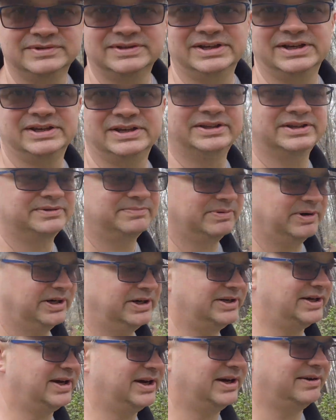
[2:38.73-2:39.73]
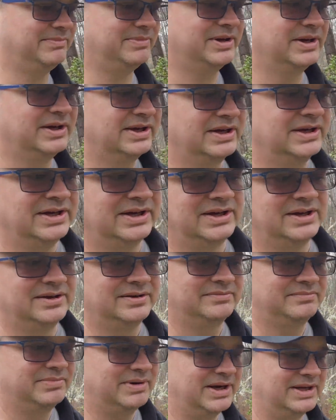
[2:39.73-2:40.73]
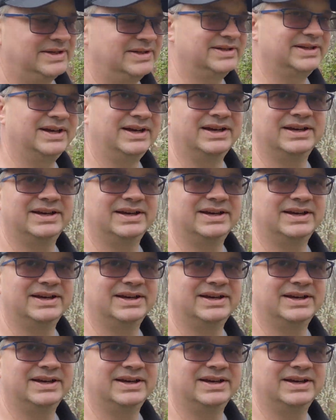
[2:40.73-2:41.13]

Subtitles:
the springtime, but